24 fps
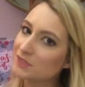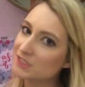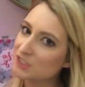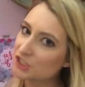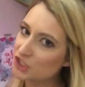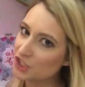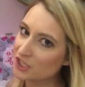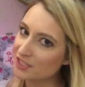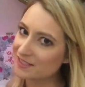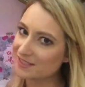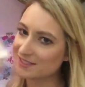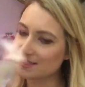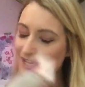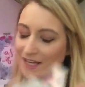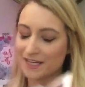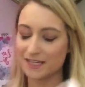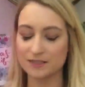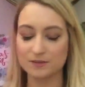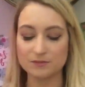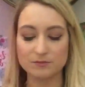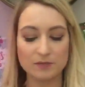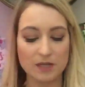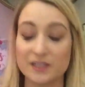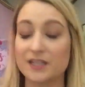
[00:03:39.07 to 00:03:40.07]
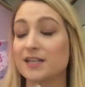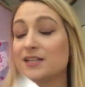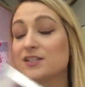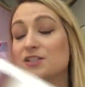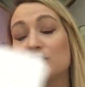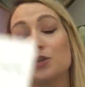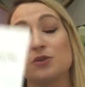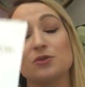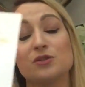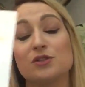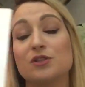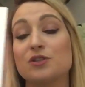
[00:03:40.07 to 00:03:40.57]
Just saying. They
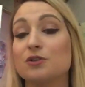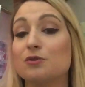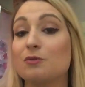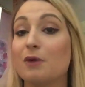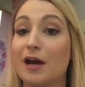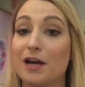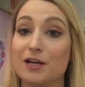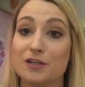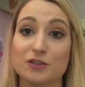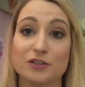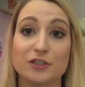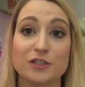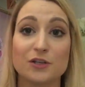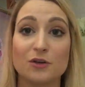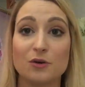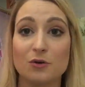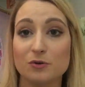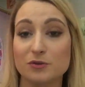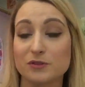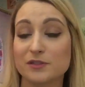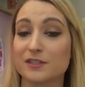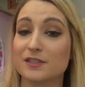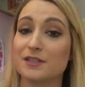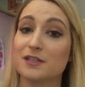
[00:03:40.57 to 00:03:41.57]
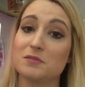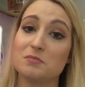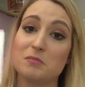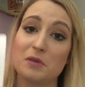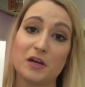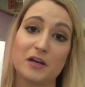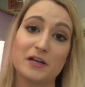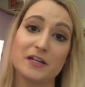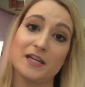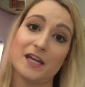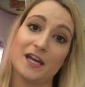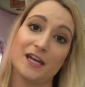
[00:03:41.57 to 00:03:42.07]
chose to do Ashley Olsen and
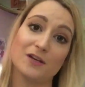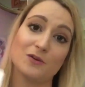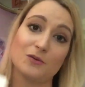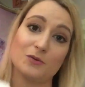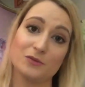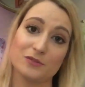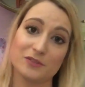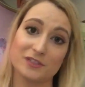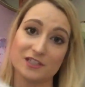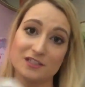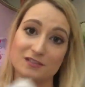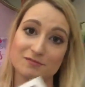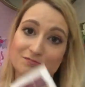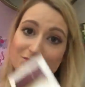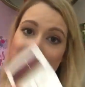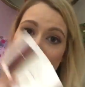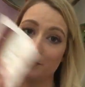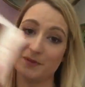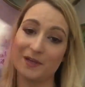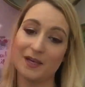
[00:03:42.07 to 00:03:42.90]
Mary-Kate Olsen.